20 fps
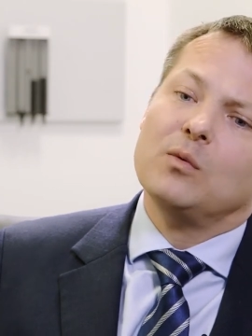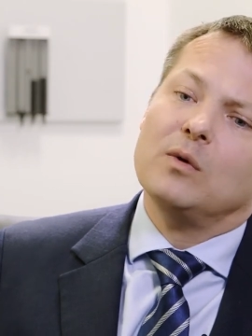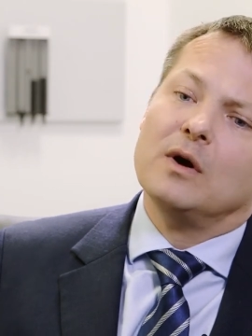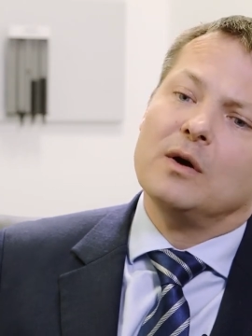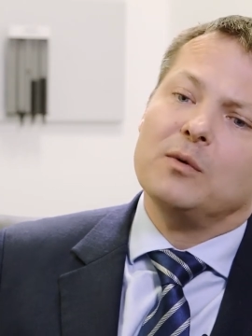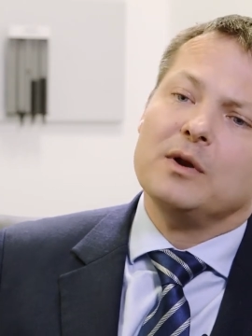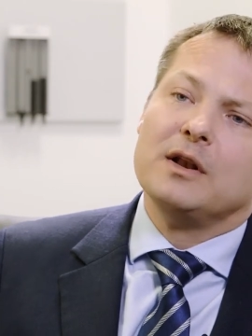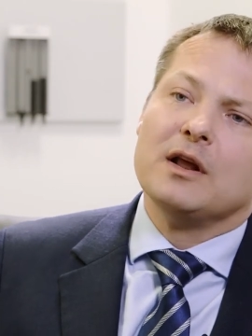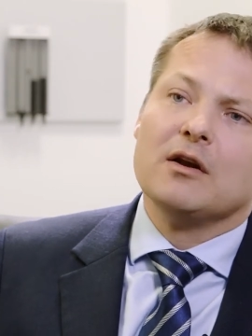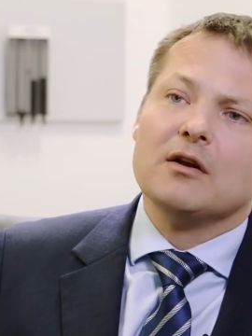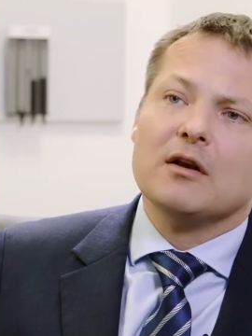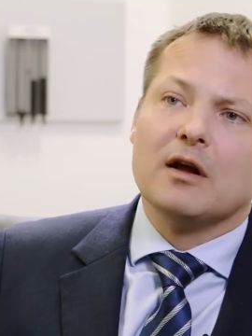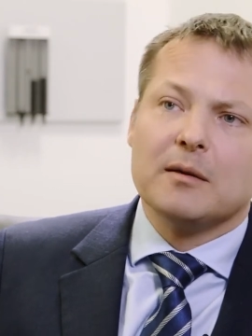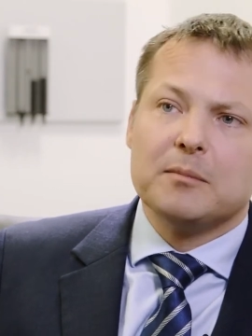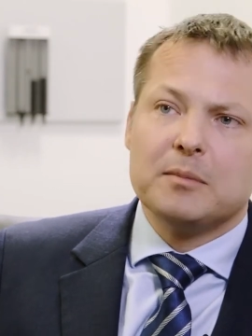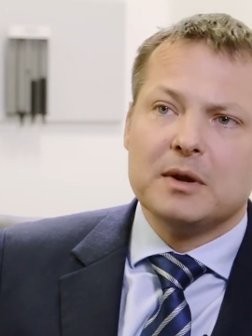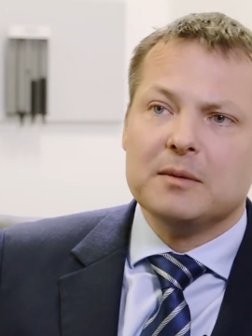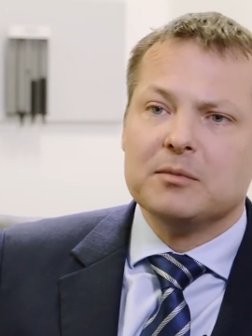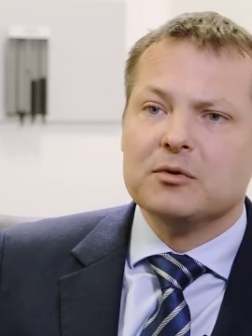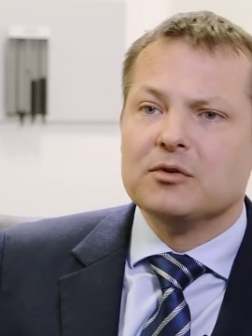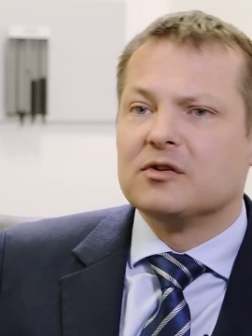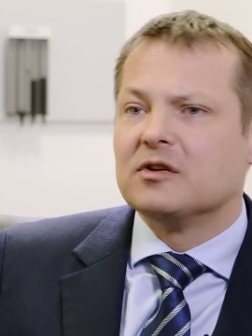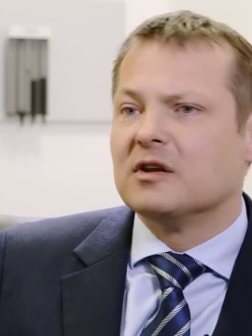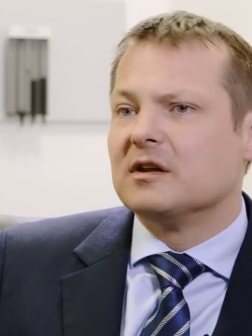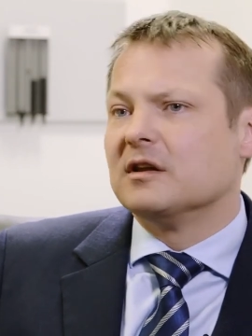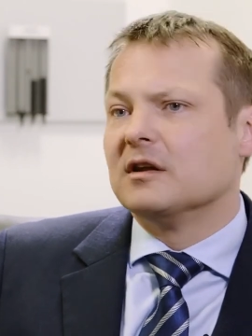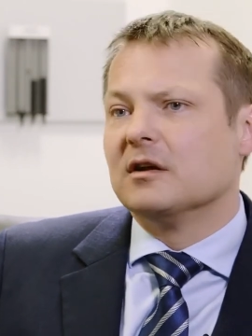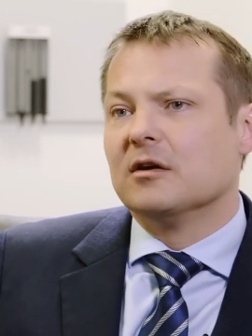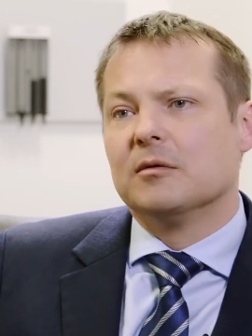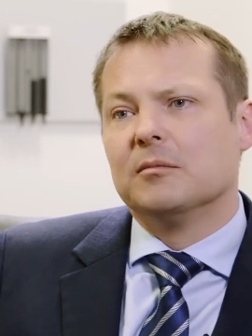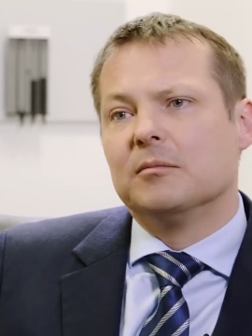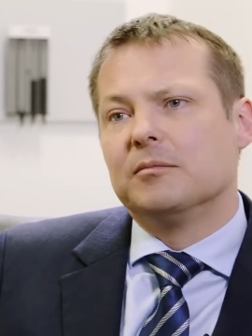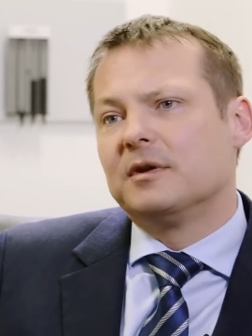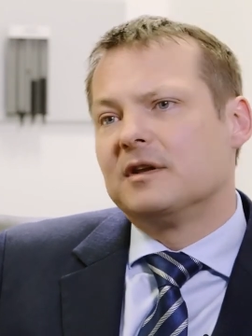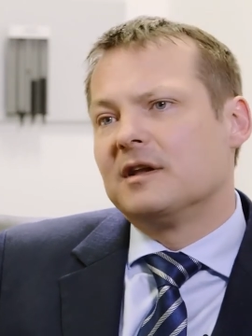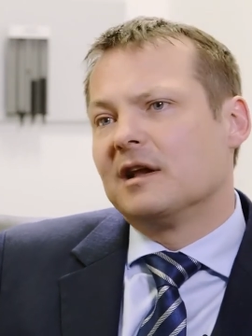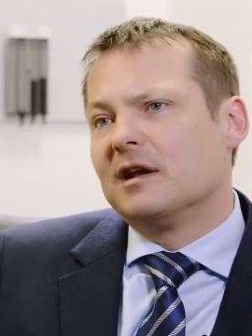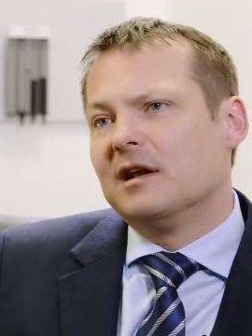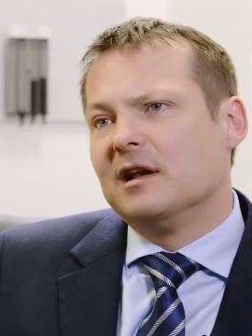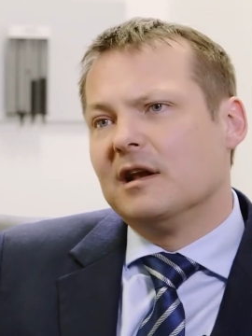where we don't like people sitting on
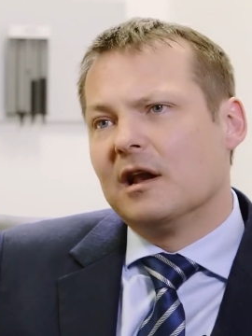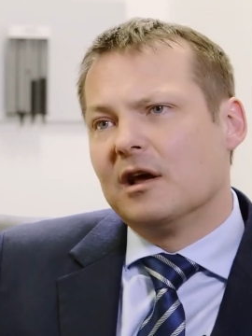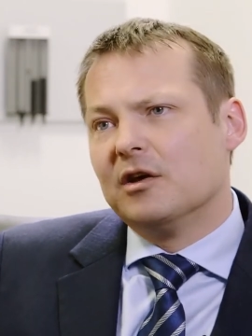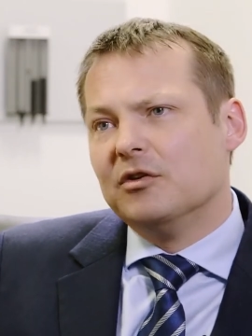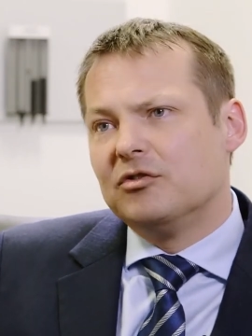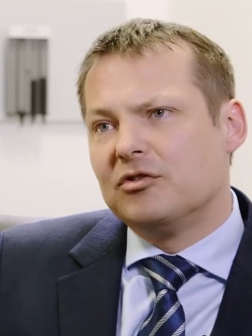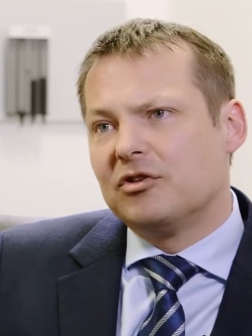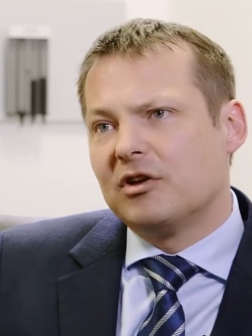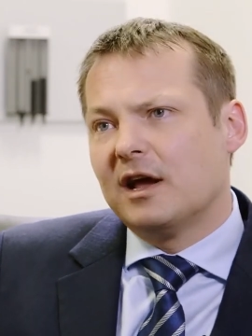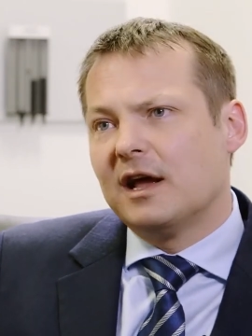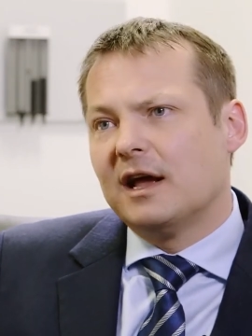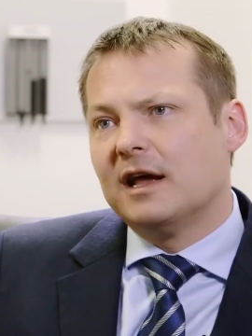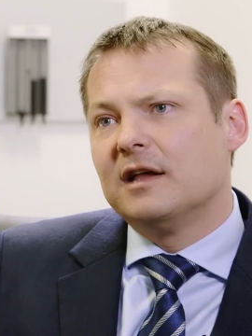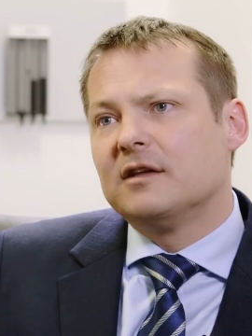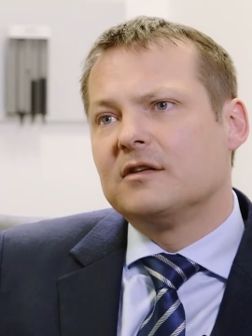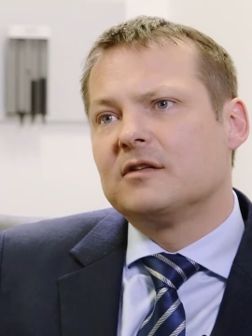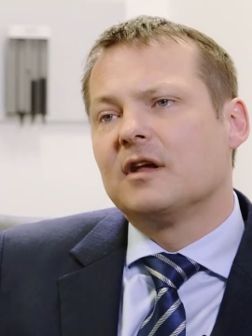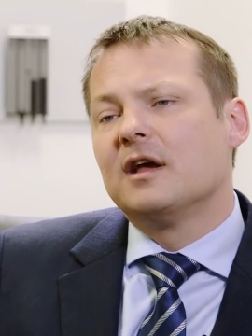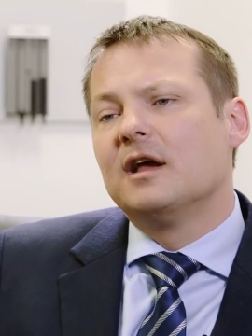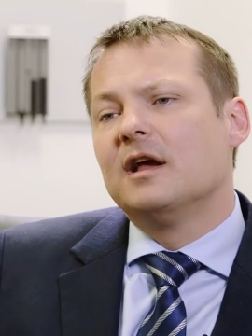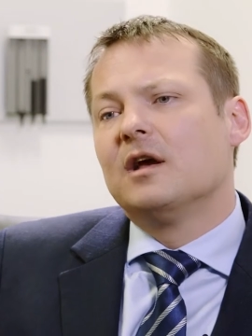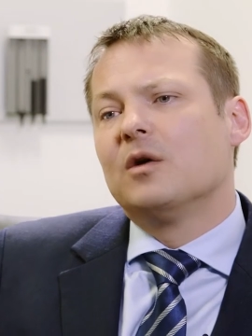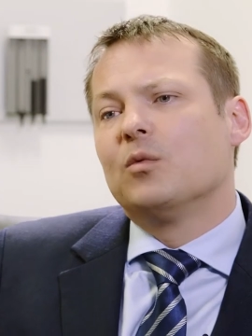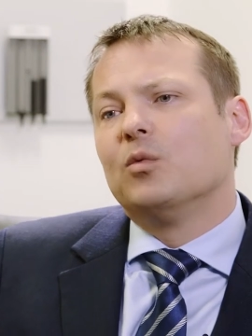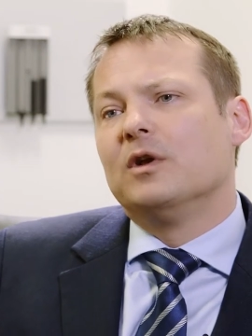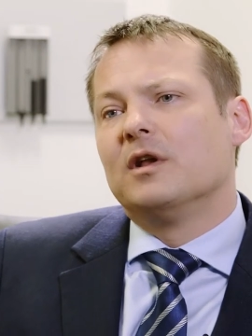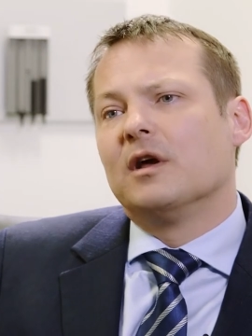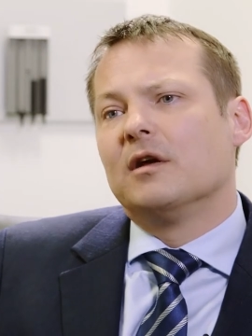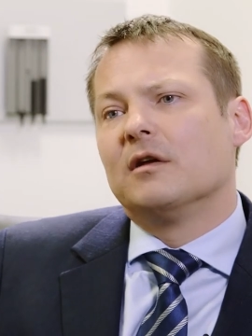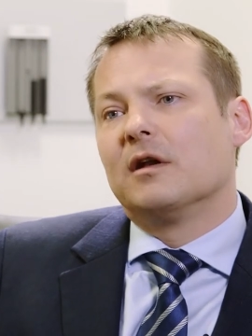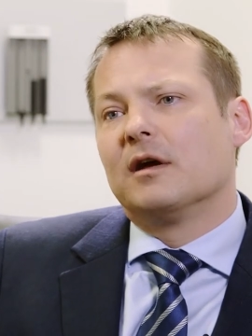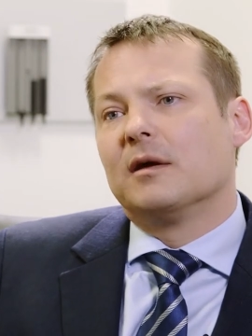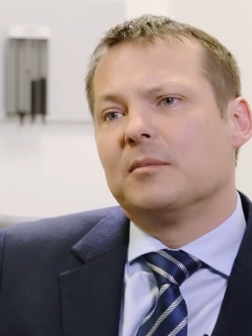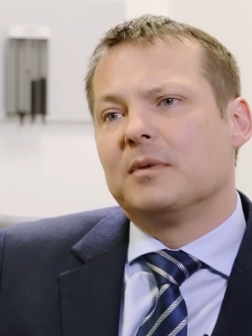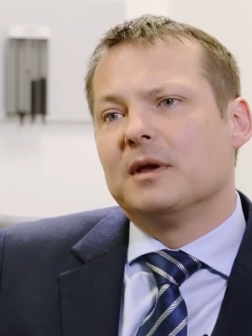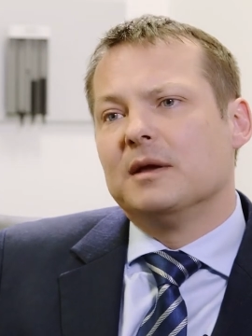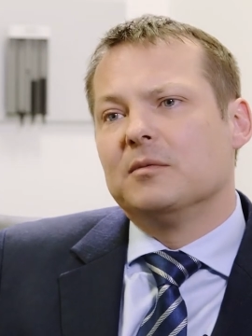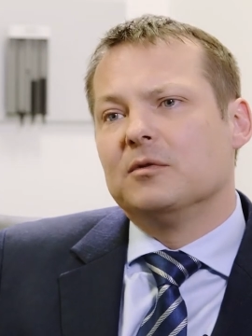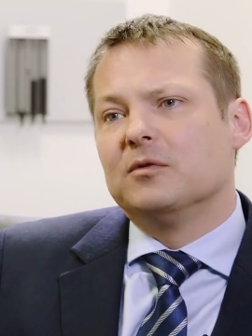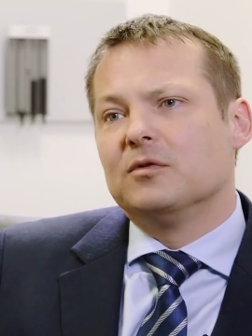particularly low chairs, we don't
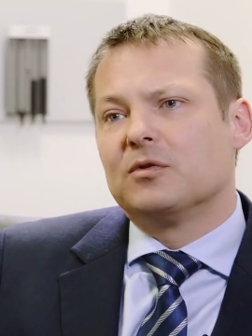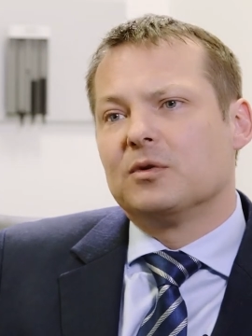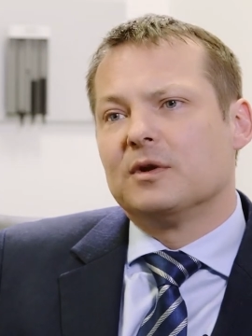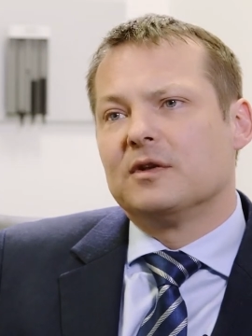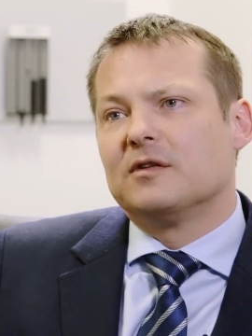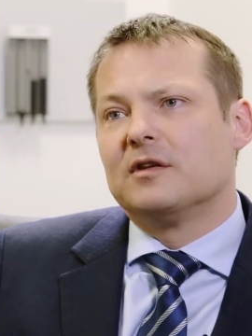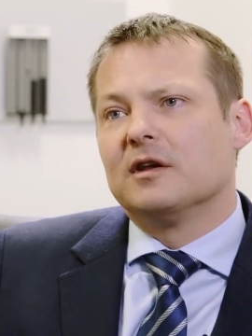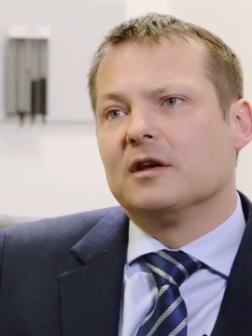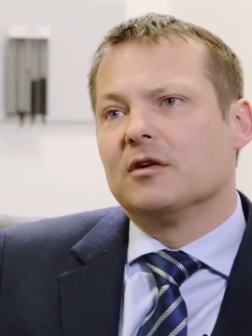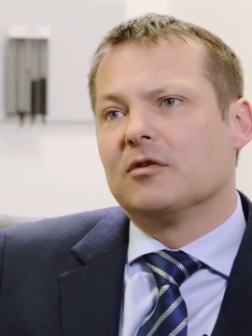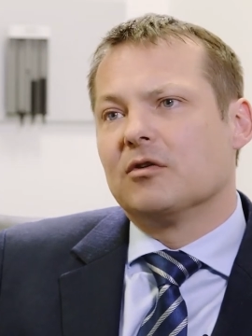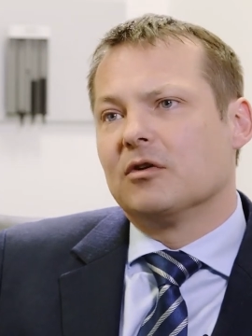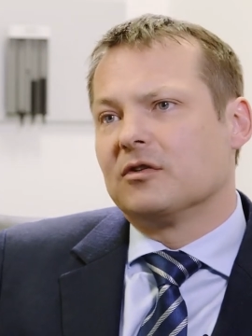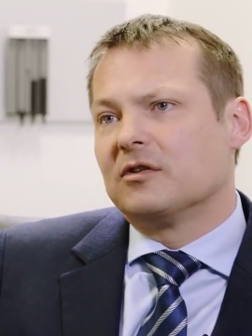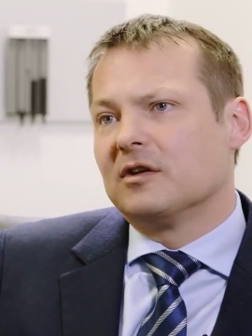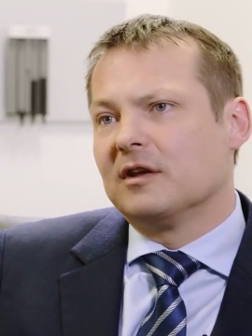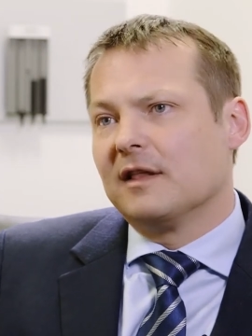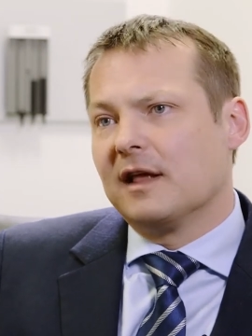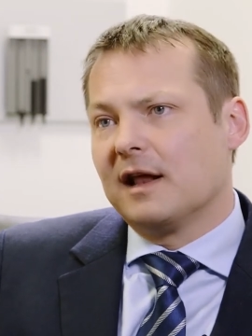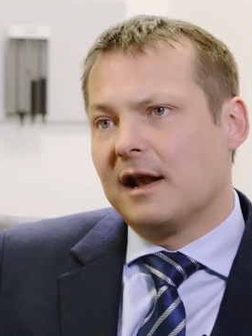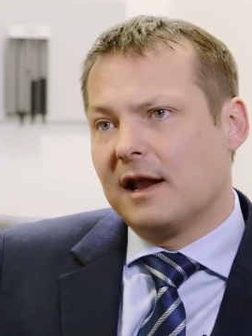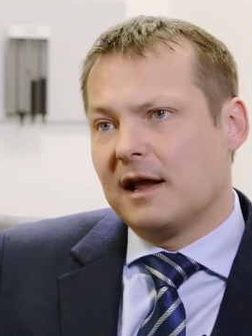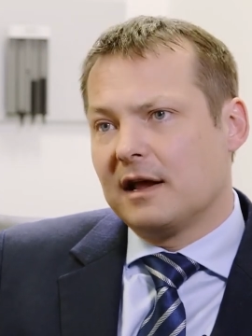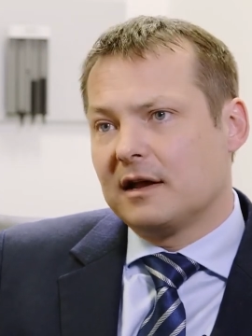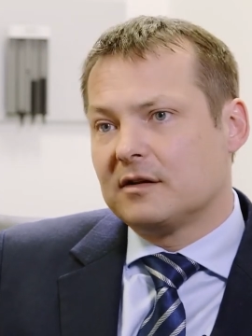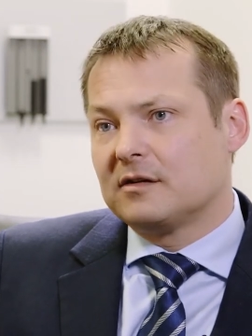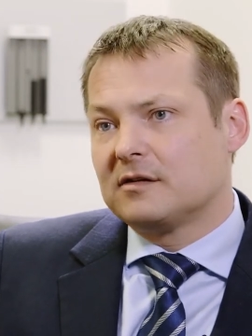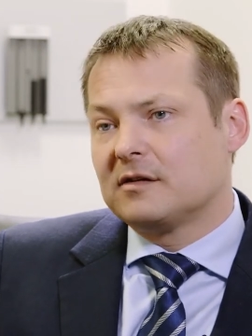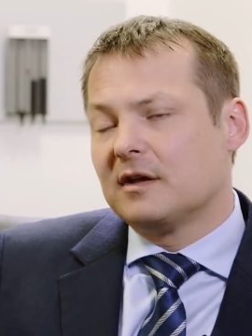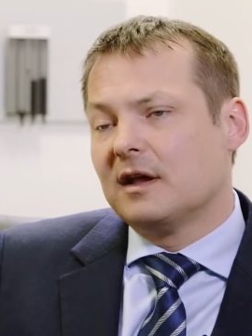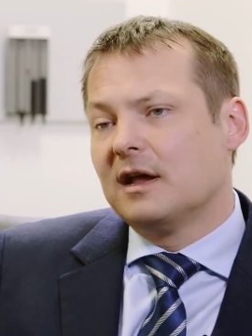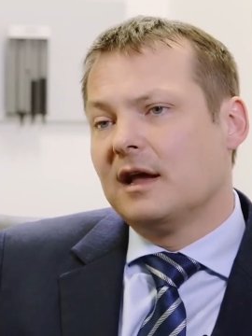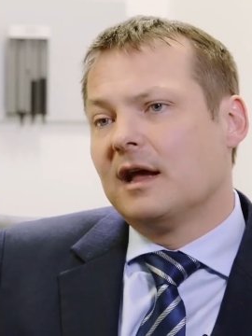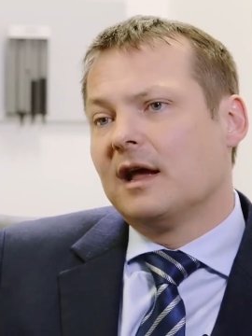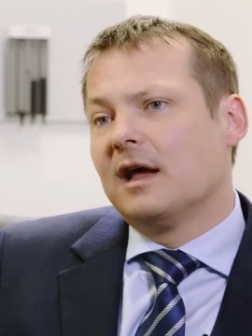like people twisting, crossing their legs.